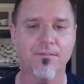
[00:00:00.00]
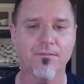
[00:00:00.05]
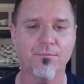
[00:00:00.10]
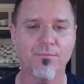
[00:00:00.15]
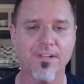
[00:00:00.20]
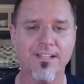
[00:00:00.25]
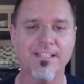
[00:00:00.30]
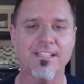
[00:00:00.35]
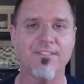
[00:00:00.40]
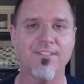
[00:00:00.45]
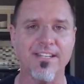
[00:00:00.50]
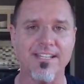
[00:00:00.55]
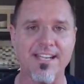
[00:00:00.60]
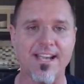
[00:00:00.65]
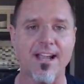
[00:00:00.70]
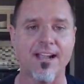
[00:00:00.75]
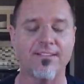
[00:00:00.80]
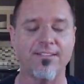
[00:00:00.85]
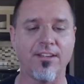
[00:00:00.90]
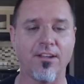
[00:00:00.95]
relatively
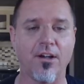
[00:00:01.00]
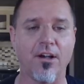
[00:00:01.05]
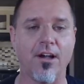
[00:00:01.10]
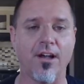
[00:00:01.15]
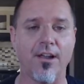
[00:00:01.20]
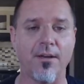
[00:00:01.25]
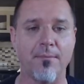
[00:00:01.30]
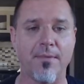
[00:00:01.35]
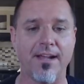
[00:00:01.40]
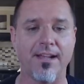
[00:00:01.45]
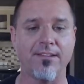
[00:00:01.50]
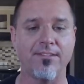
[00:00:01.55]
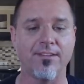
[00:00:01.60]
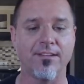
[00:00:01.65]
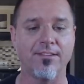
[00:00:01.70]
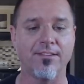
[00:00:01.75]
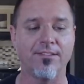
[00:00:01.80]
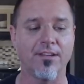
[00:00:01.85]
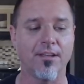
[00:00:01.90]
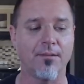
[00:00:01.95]
taxing on my
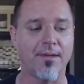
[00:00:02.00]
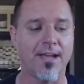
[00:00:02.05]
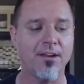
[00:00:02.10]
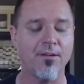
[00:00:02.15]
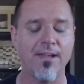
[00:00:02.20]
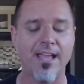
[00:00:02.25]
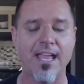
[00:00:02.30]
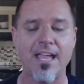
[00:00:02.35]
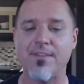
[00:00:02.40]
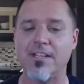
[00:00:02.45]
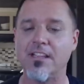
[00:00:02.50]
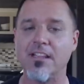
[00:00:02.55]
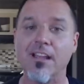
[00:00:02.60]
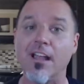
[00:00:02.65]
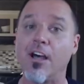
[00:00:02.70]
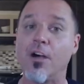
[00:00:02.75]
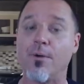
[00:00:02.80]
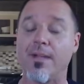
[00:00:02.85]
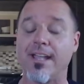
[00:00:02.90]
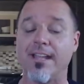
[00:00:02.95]
system. I don't have a
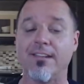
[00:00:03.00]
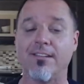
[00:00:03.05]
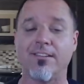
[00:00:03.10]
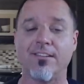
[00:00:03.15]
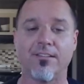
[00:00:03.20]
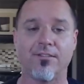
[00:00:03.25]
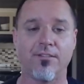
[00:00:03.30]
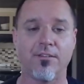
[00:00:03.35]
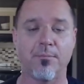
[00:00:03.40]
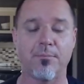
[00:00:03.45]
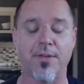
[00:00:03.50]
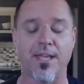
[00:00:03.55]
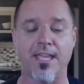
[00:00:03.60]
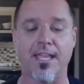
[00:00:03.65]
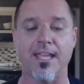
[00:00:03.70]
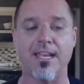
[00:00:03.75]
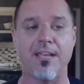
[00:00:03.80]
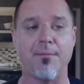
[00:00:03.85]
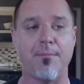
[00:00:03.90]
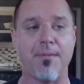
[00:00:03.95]
low-end system
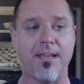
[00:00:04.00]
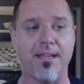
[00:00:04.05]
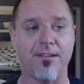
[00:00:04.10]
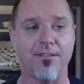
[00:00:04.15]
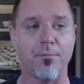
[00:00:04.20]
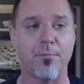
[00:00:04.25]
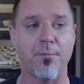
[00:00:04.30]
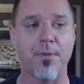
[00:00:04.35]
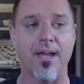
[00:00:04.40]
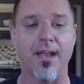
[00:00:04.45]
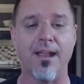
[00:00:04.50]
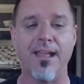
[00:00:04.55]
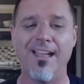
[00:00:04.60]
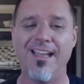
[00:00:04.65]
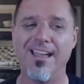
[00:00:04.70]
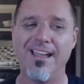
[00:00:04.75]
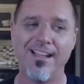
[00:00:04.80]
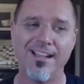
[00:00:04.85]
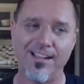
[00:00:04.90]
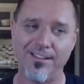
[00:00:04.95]
by any means, but
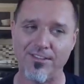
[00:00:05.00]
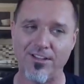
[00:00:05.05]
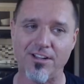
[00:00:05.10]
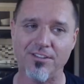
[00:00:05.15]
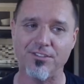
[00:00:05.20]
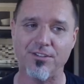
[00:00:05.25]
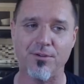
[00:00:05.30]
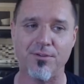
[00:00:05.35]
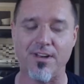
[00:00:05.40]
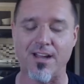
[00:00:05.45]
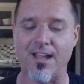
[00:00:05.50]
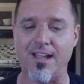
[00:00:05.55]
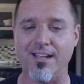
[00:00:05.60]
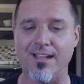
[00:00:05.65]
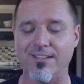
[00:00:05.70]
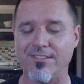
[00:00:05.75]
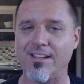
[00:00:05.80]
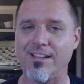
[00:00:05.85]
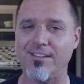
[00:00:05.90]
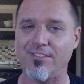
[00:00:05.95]
it's also
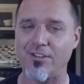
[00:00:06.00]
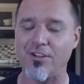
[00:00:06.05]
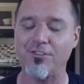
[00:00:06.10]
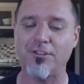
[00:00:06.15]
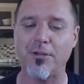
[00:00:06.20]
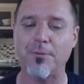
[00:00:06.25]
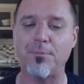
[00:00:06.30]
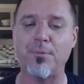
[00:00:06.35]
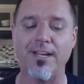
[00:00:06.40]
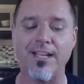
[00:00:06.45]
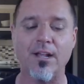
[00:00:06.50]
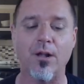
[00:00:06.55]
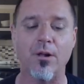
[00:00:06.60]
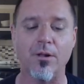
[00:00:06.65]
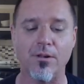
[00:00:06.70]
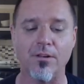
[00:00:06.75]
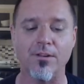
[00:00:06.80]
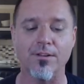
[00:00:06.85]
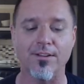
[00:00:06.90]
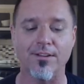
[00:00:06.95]
not. It's also pretty
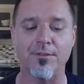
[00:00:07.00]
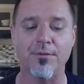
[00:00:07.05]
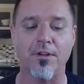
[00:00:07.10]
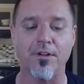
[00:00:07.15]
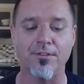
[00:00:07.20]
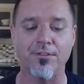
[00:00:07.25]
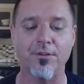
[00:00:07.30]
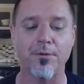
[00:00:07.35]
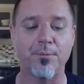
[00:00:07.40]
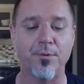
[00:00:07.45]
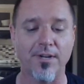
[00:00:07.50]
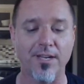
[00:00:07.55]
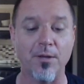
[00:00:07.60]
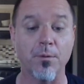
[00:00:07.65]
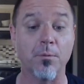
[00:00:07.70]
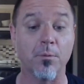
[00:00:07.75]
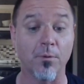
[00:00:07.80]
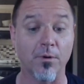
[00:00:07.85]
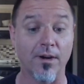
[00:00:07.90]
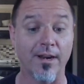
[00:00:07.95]
old. It's also
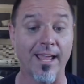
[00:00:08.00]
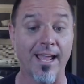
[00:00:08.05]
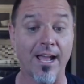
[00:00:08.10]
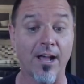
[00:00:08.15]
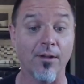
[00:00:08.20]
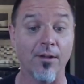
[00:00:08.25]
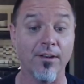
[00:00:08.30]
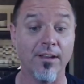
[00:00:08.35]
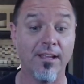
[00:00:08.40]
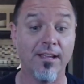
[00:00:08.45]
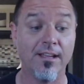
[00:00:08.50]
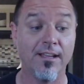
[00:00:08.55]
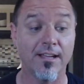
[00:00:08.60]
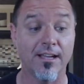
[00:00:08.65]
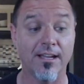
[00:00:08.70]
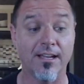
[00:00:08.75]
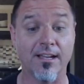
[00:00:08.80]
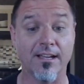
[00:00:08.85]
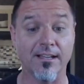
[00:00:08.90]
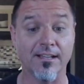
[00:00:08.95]
pretty worn out.
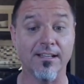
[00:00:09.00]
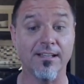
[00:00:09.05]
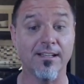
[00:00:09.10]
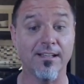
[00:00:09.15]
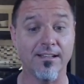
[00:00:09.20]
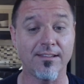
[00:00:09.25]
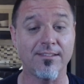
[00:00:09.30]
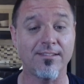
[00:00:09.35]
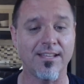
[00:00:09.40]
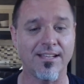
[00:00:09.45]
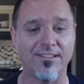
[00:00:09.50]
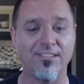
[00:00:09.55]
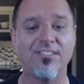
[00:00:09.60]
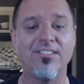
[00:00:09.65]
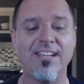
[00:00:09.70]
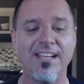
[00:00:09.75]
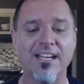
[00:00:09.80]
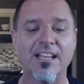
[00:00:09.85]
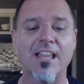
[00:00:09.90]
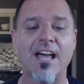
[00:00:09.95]
It's
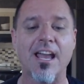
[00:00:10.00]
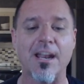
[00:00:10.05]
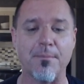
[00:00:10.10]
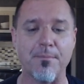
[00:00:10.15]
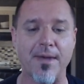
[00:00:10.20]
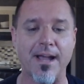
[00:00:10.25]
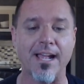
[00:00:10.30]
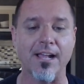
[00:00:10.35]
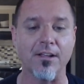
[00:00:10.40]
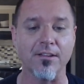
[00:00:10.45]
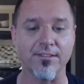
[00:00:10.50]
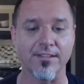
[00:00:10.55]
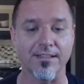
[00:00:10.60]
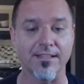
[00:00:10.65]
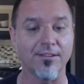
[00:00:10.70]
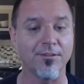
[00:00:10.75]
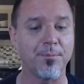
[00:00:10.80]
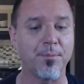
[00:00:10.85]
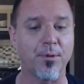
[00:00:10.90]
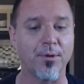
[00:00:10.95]
seen a lot of miles
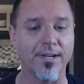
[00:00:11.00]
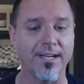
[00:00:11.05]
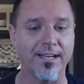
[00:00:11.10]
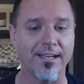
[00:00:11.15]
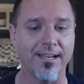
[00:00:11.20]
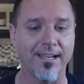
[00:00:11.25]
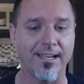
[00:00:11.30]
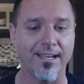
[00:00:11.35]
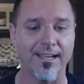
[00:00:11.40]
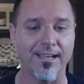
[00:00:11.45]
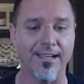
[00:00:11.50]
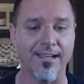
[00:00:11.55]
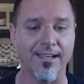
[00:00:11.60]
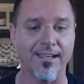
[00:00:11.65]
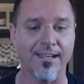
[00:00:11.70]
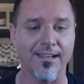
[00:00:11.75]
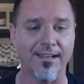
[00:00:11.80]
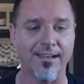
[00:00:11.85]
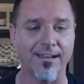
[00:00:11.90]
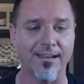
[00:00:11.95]
at this point,
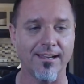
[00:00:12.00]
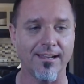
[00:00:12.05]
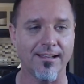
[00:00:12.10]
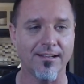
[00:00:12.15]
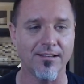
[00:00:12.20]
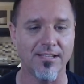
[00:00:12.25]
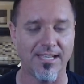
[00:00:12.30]
and